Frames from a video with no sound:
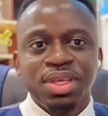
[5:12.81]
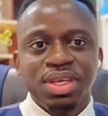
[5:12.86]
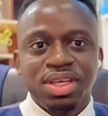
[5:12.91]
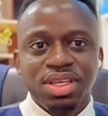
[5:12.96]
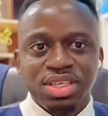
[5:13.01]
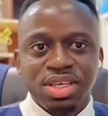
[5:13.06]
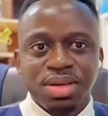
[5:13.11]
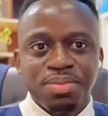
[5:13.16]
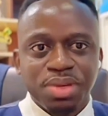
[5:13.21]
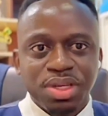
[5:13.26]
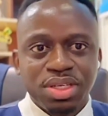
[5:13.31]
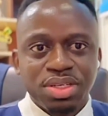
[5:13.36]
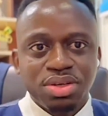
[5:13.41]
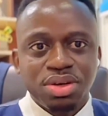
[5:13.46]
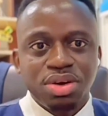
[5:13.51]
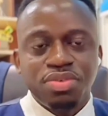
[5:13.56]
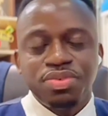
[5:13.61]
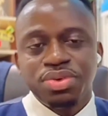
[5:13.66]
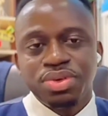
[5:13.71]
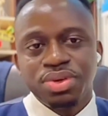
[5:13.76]
in the middle
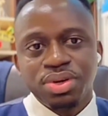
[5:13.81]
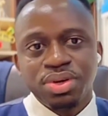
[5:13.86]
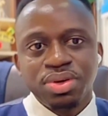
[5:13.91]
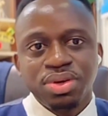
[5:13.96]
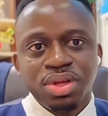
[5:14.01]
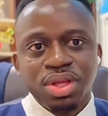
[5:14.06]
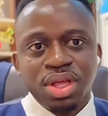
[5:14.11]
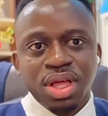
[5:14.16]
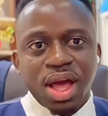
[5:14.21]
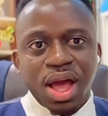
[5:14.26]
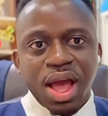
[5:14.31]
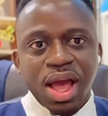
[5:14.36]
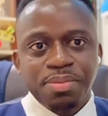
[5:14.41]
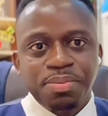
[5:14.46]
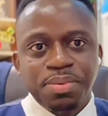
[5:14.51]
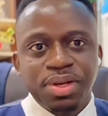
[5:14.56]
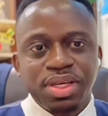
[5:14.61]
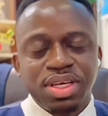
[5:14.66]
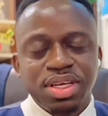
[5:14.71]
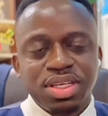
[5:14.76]
of your
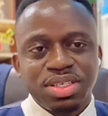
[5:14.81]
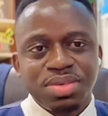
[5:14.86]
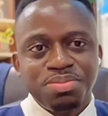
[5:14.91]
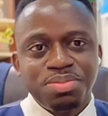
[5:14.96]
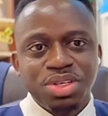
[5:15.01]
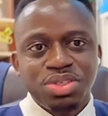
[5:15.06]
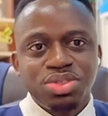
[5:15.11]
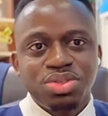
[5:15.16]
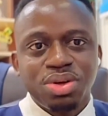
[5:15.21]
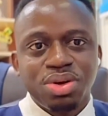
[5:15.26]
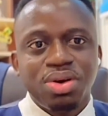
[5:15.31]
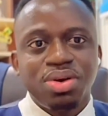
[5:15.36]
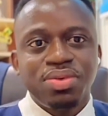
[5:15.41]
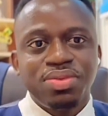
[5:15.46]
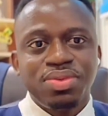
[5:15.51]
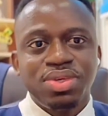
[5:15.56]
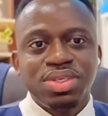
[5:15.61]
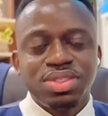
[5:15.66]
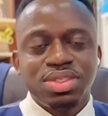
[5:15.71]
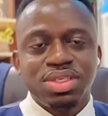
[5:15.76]
application. Make sure all
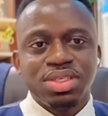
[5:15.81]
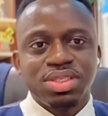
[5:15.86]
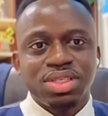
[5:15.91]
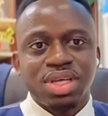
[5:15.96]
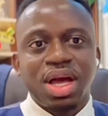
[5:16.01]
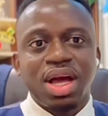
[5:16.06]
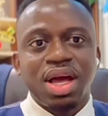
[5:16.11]
these things